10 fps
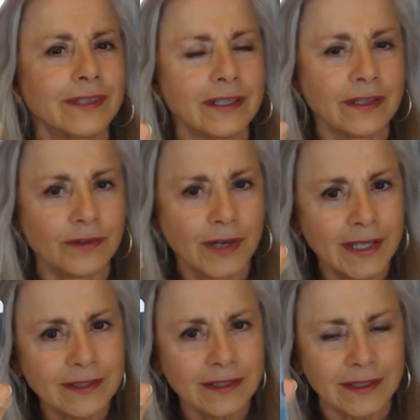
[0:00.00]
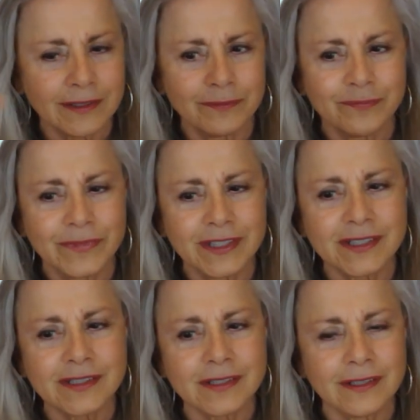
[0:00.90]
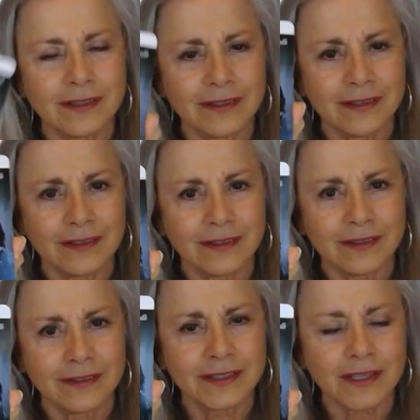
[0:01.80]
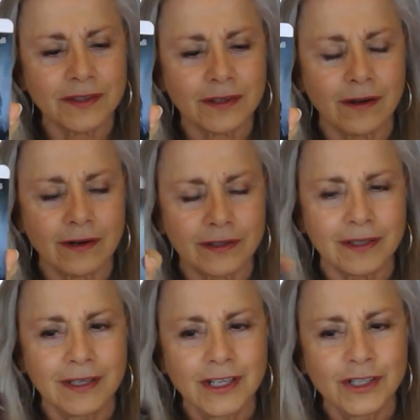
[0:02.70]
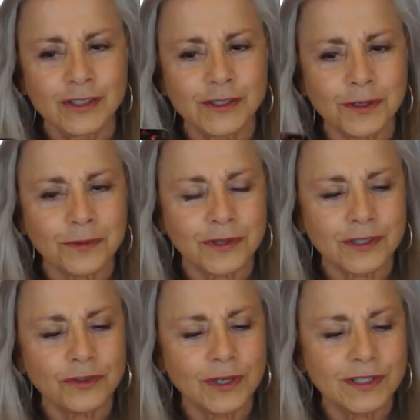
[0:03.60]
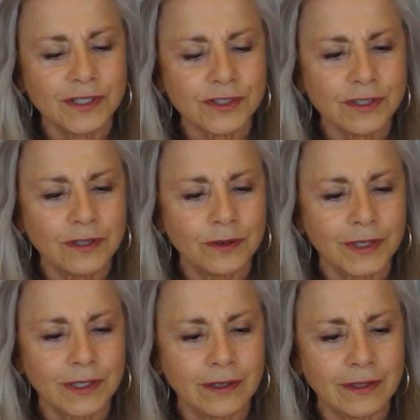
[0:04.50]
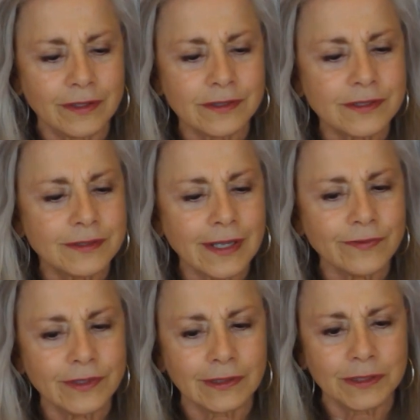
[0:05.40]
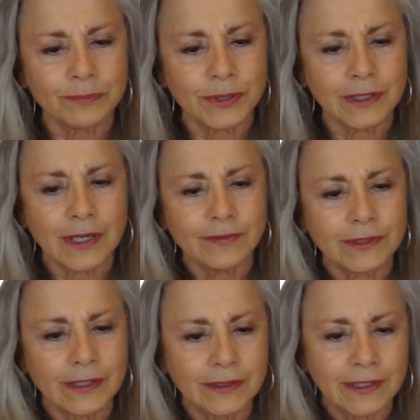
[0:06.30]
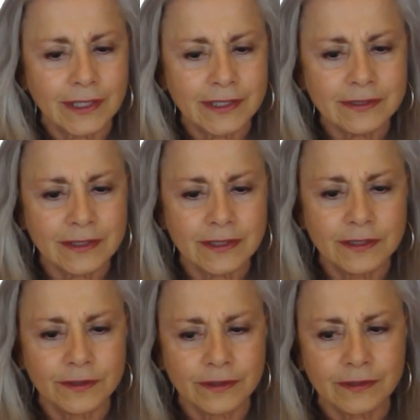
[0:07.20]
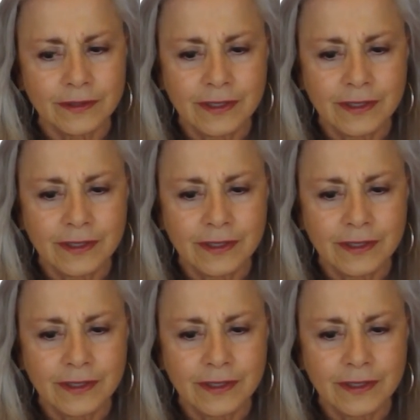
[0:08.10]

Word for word: Another ending. This is the death card. So there's a transition going on. There's definitely been and evidently an ending here.